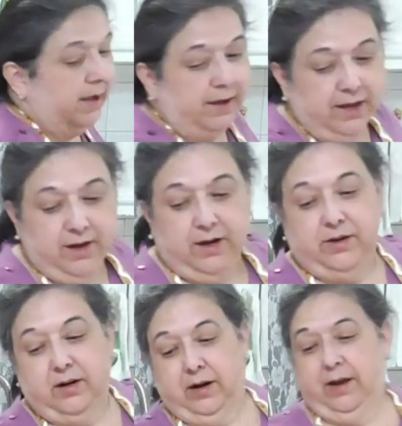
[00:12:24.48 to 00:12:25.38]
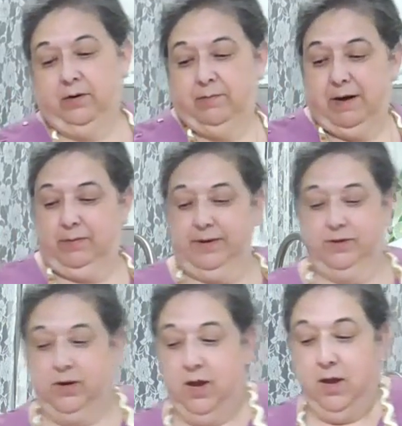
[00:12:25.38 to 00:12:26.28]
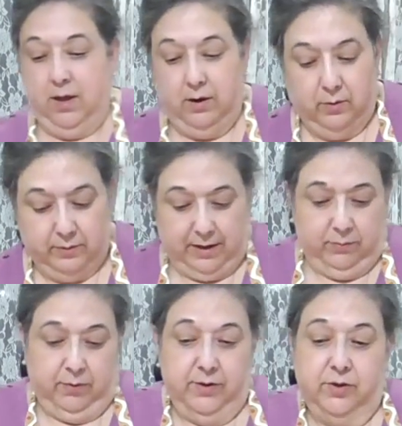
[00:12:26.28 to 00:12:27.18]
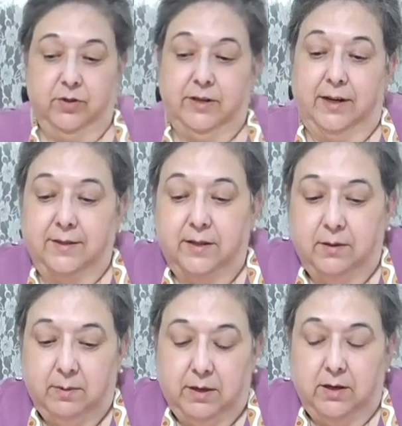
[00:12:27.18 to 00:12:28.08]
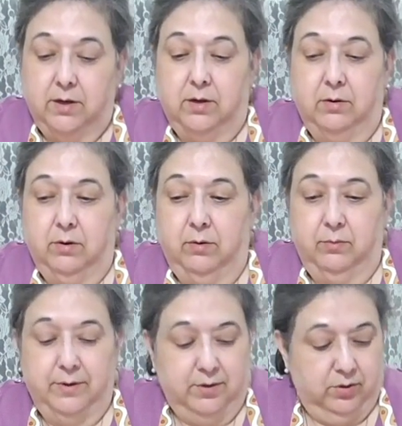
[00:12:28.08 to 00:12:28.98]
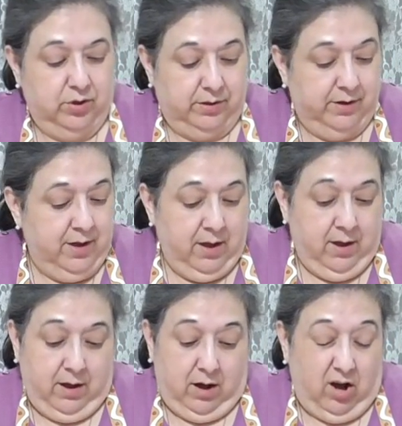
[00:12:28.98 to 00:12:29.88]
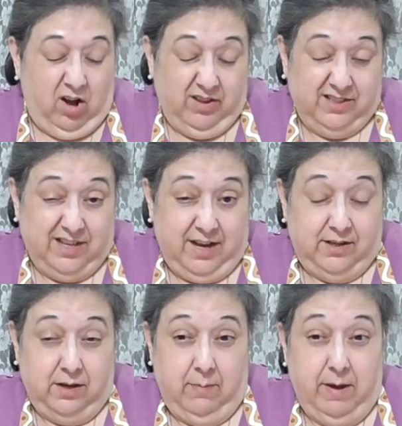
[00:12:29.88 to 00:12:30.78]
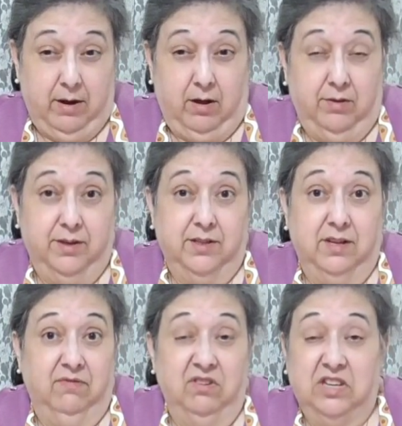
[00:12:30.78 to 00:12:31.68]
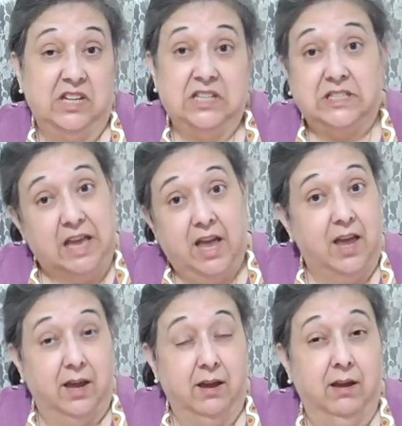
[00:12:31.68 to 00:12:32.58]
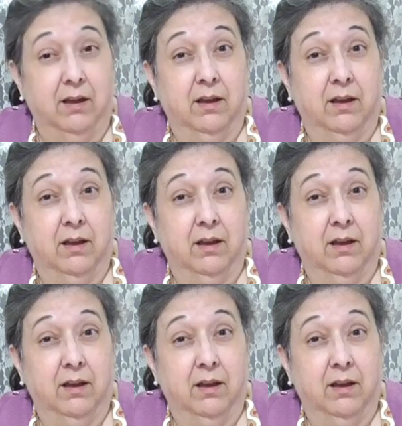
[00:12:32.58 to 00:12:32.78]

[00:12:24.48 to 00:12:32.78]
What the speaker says: Again, I did a lot of my research, like I said in the beginning, do your own research, and all the sites about all this stuff didn't say